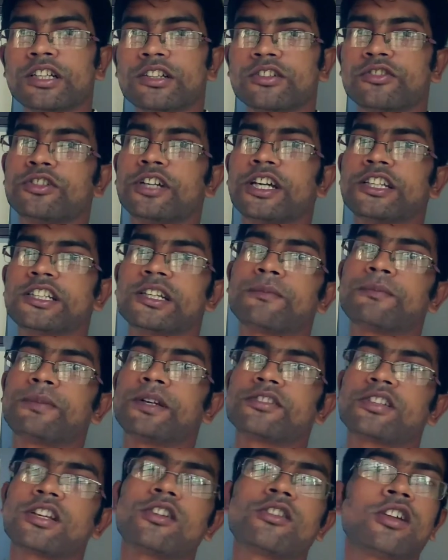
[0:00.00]
are creating
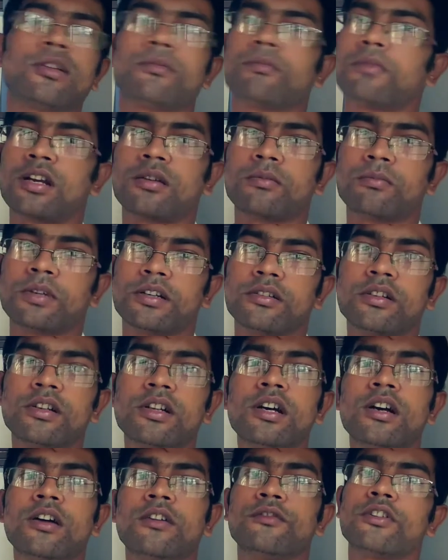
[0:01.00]
pressure on environment
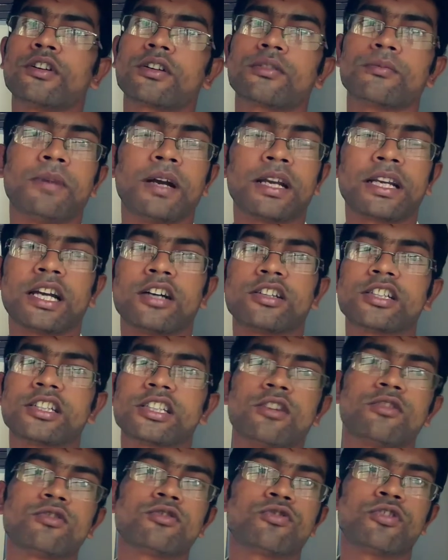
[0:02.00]
by cutting
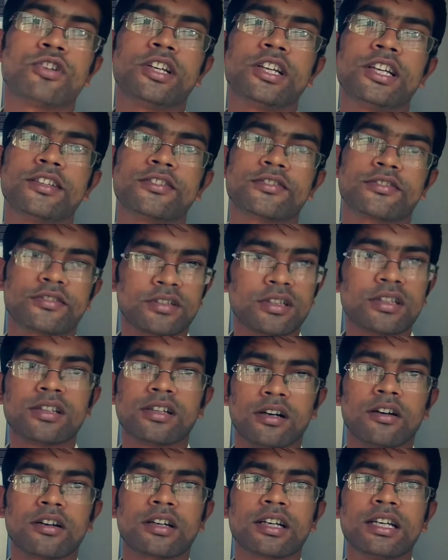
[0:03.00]
down trees.
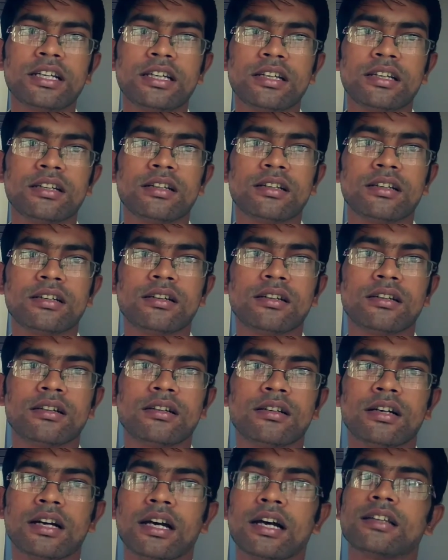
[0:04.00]
Okay.
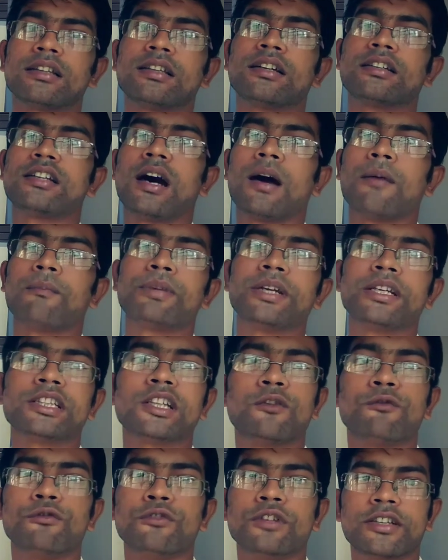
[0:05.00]
And the dumping
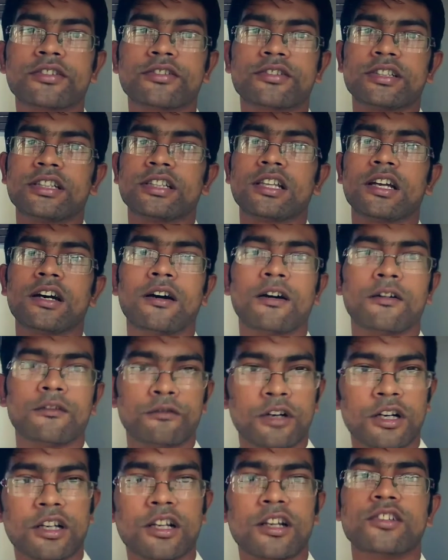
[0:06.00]
the waste in the
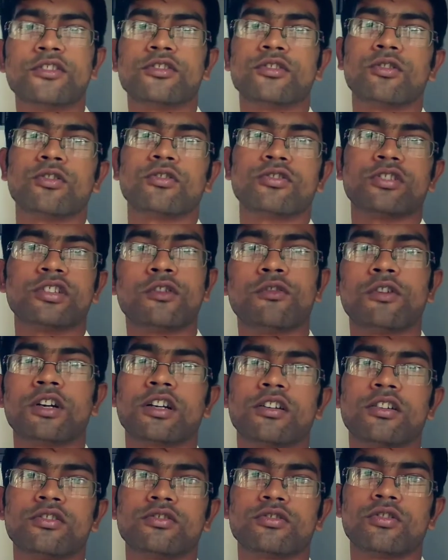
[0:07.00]
water resource.
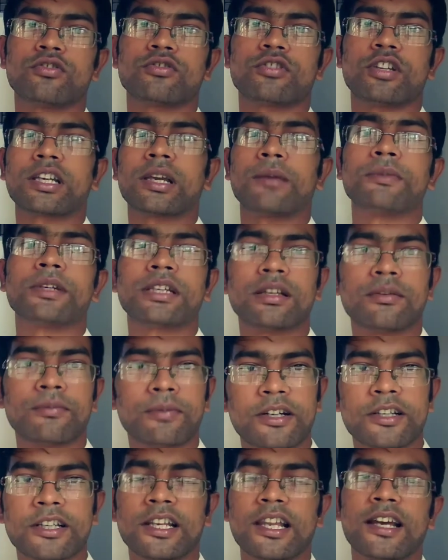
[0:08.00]
The chemical
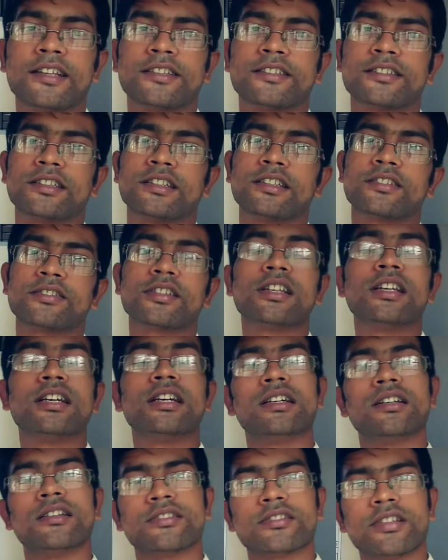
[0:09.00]
fertilizers,
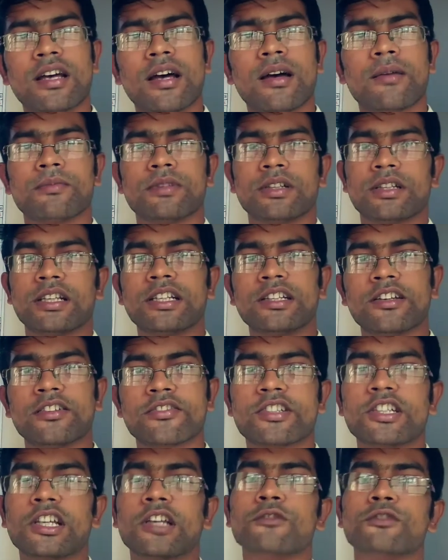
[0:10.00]
some and the
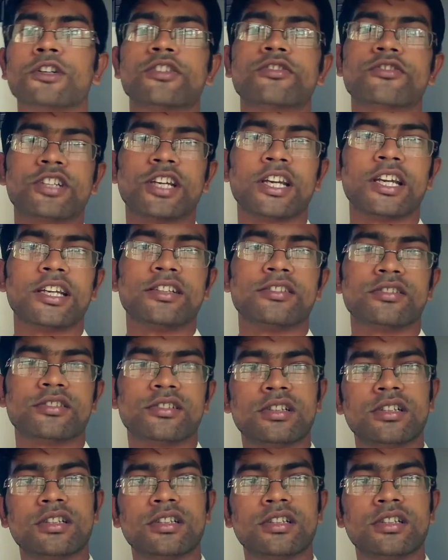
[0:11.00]
industrial wastage